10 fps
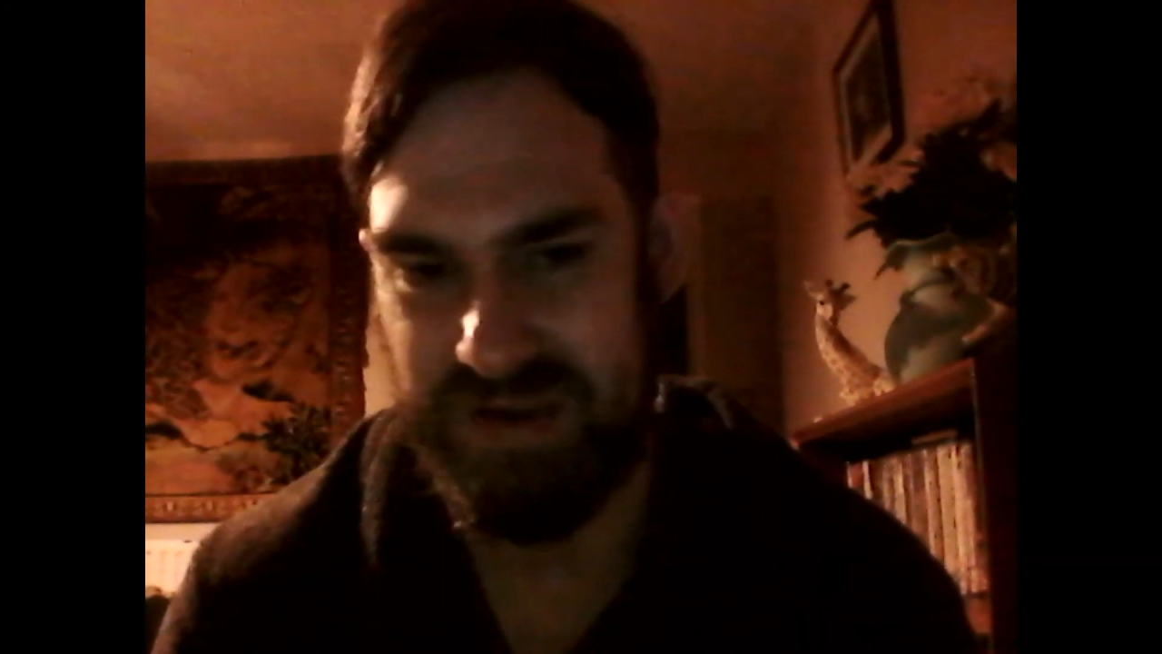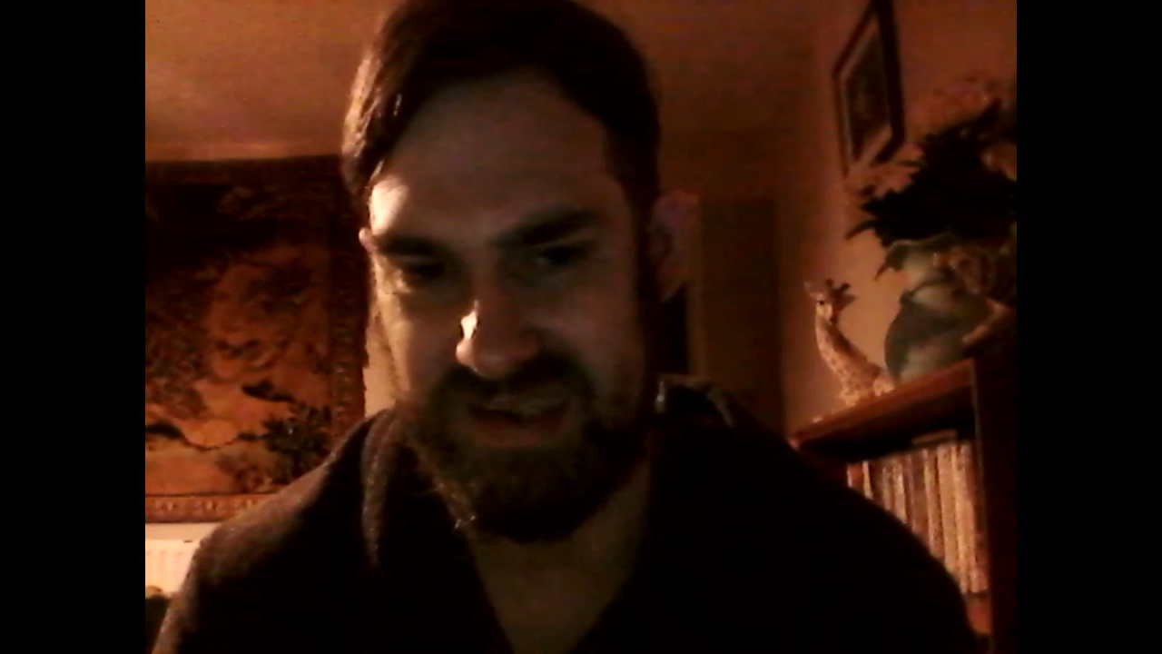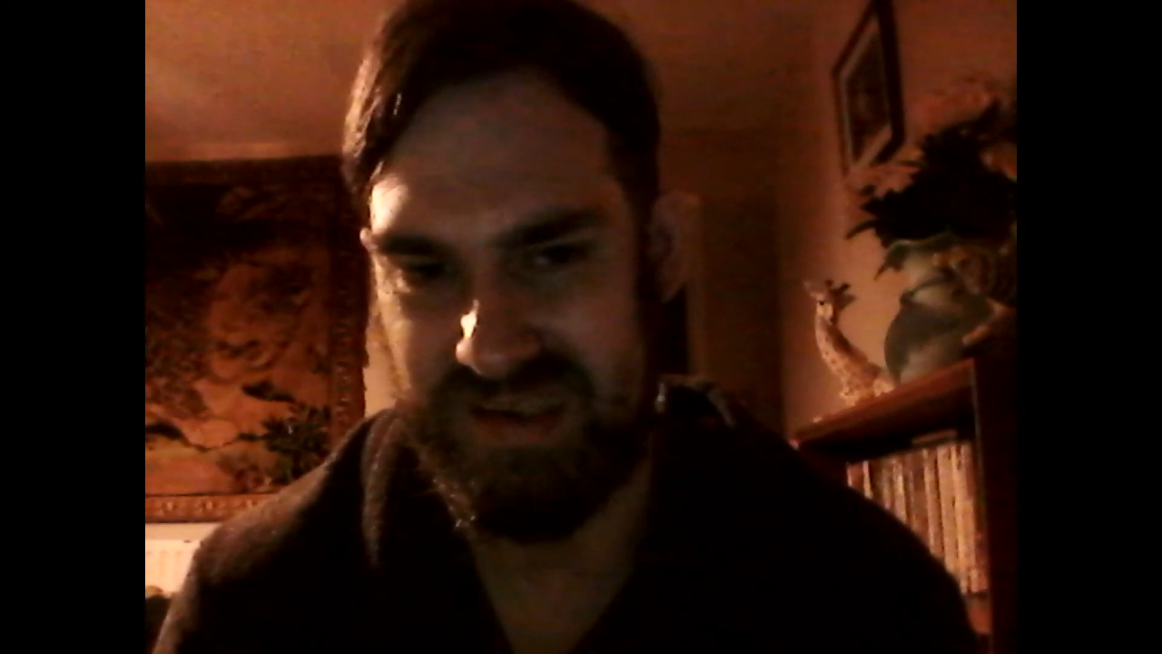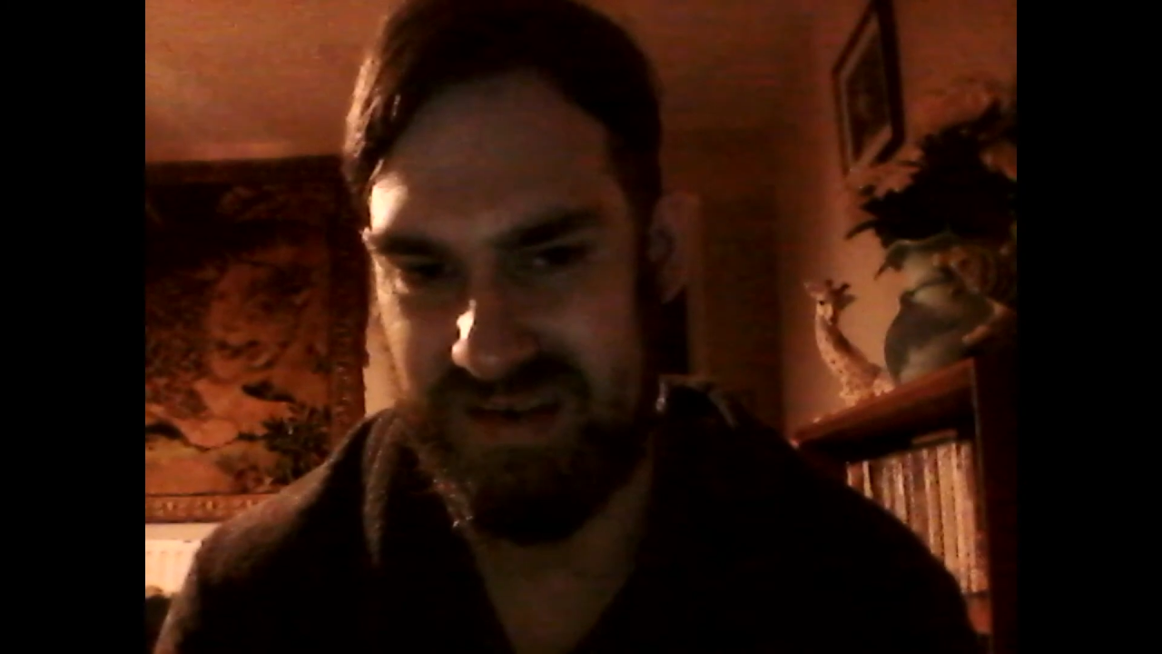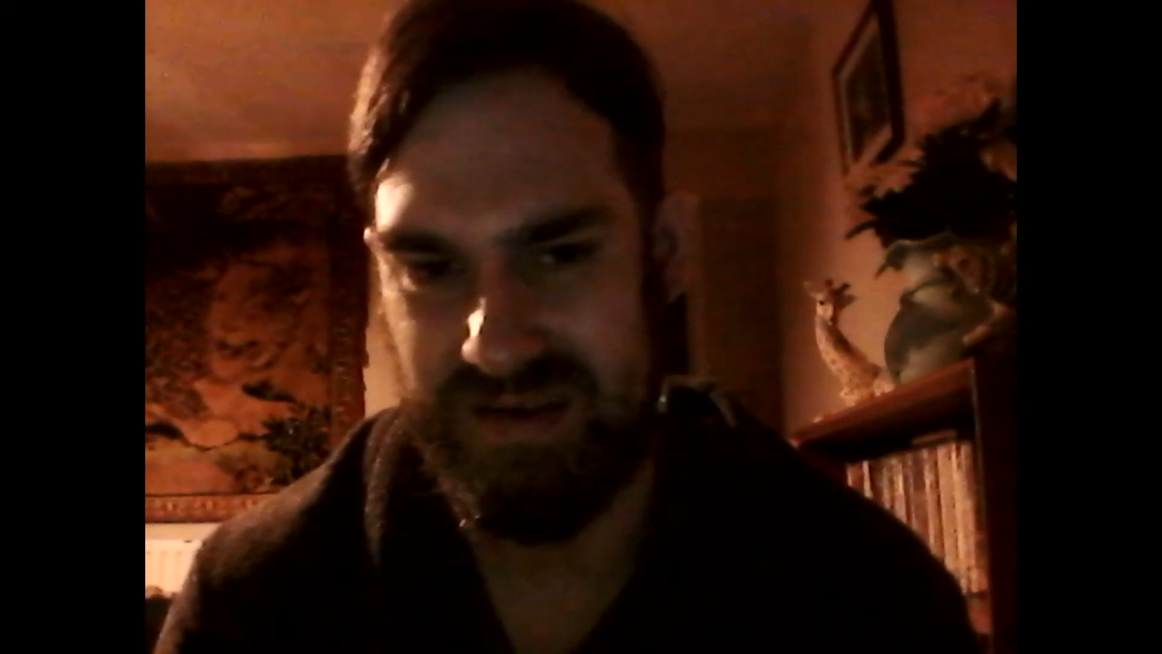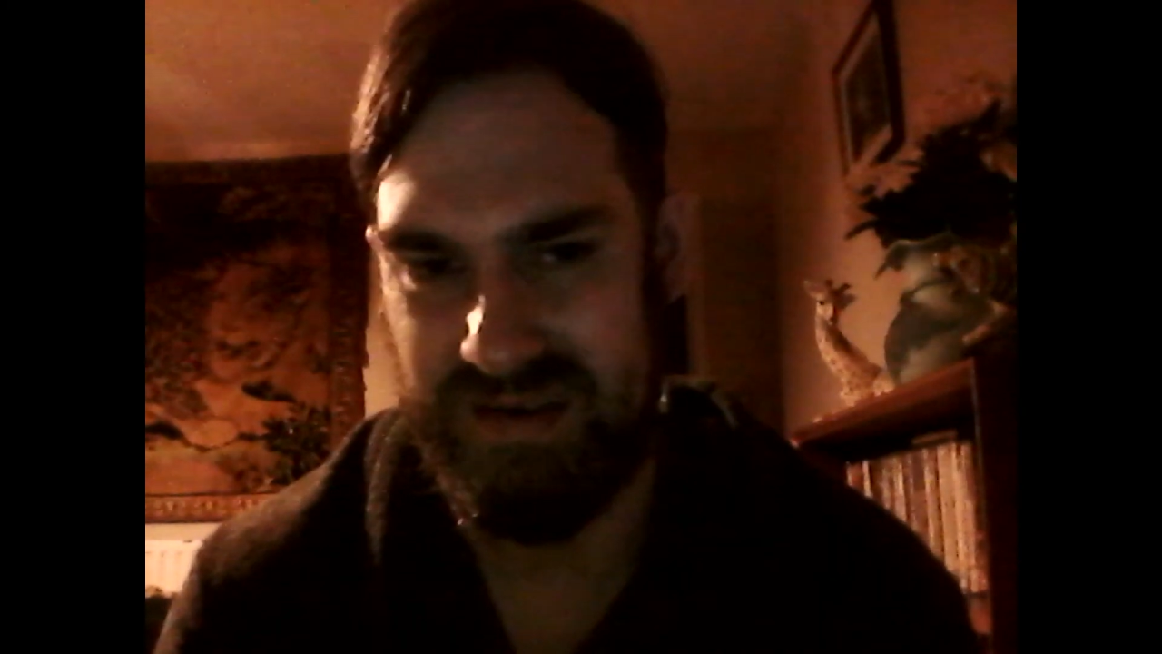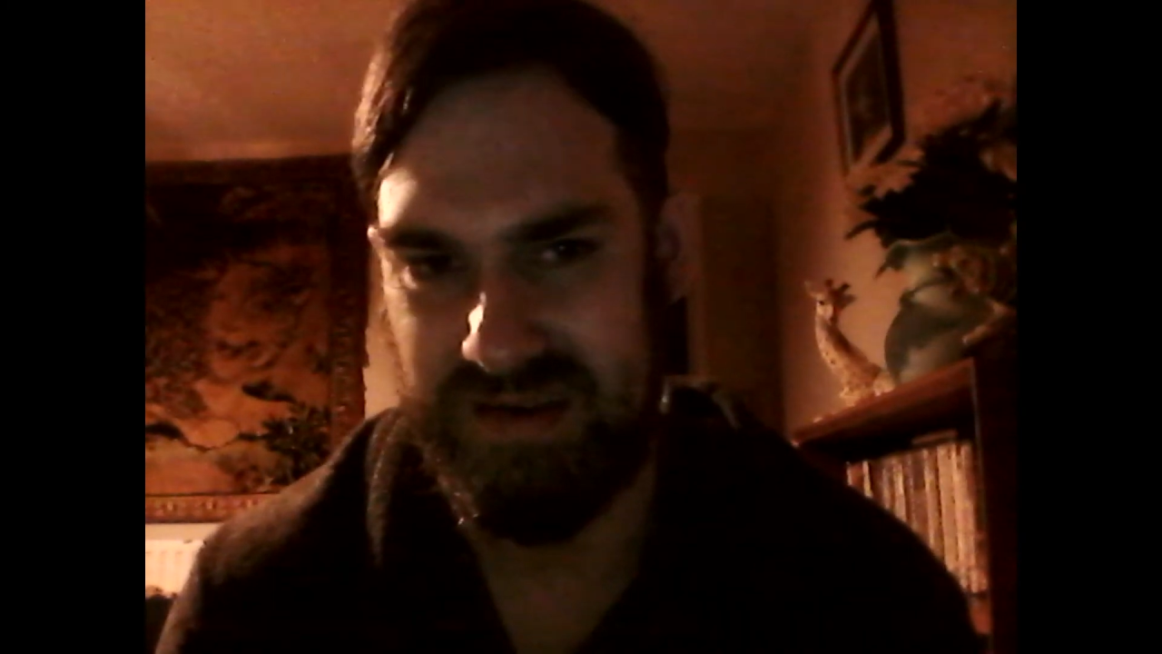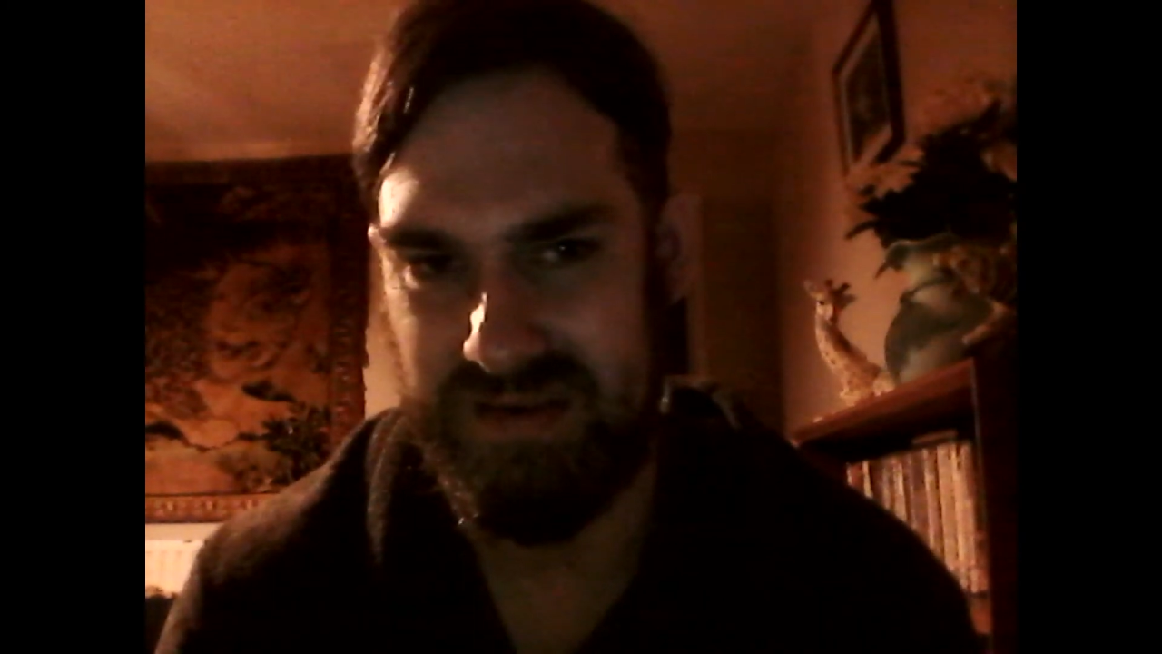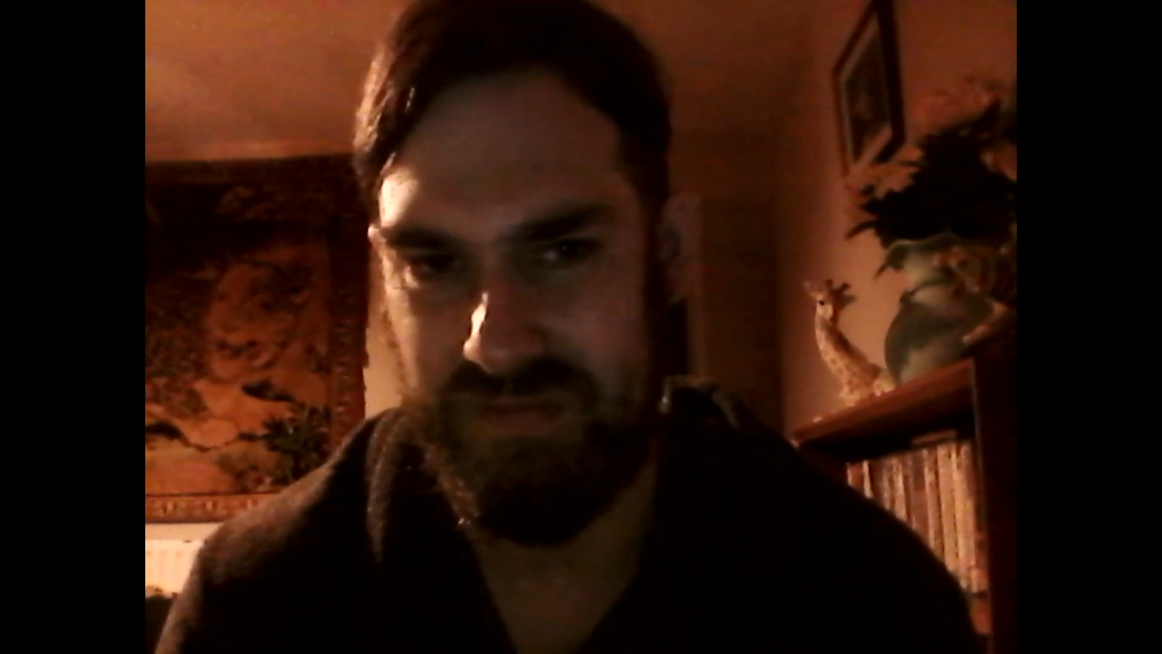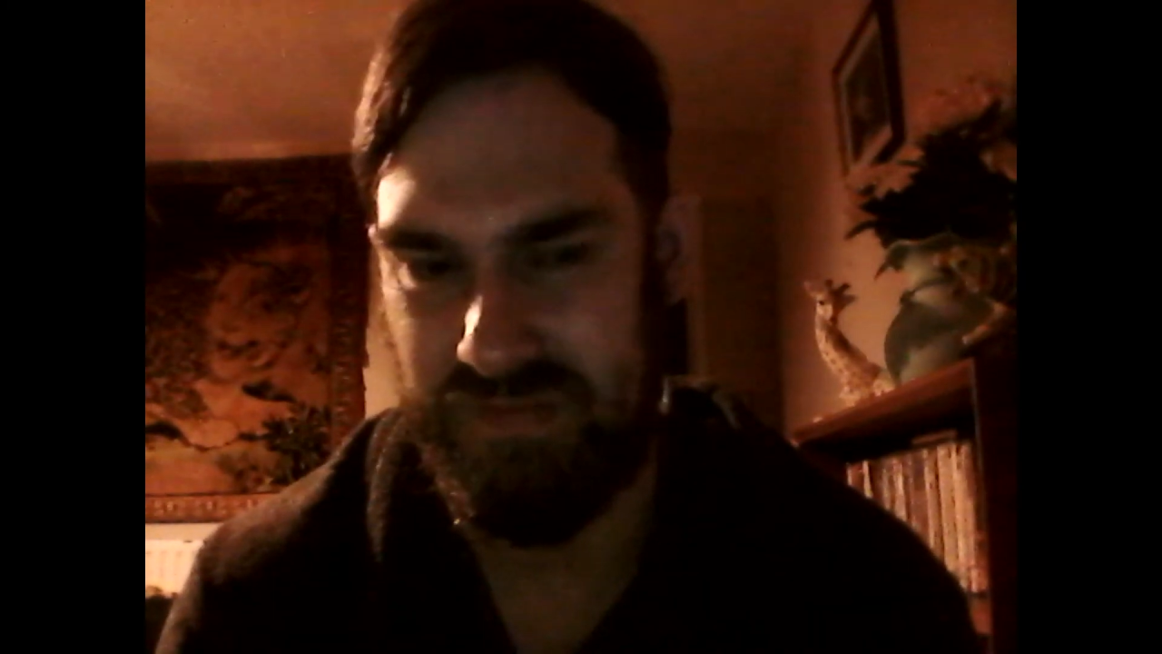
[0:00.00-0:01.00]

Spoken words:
excited